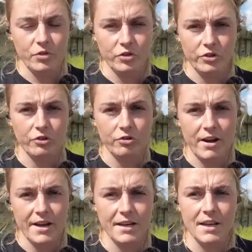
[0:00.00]
just to
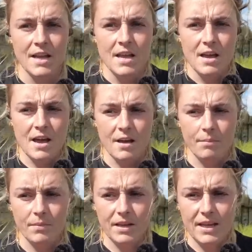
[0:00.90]
try
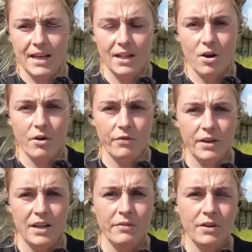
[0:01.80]
and kill it off.
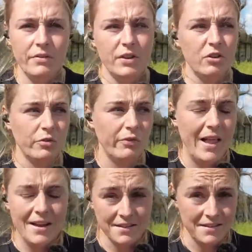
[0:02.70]
And even if it just
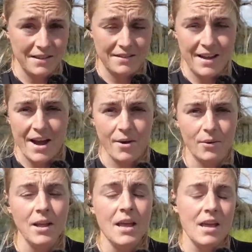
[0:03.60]
flattens it
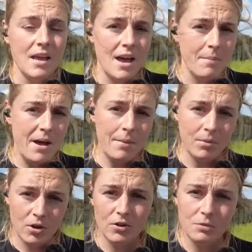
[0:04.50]
down, I'm
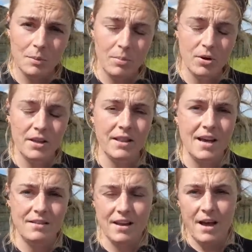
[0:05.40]
going to be putting
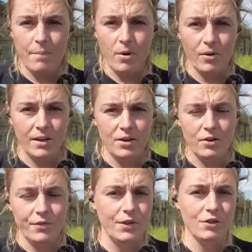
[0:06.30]
that tarpaulin
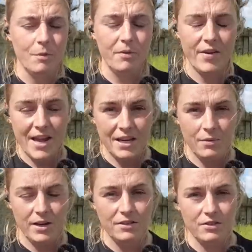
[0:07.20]
over the top of it
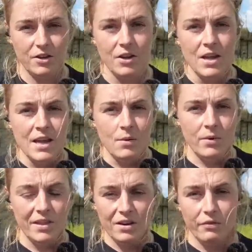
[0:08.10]
anyway. So
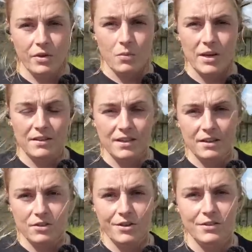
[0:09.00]
within a few weeks,
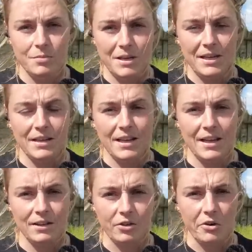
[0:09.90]
that's going to be
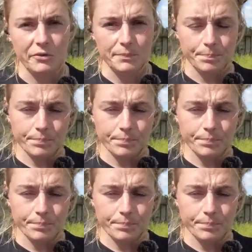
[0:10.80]
killed off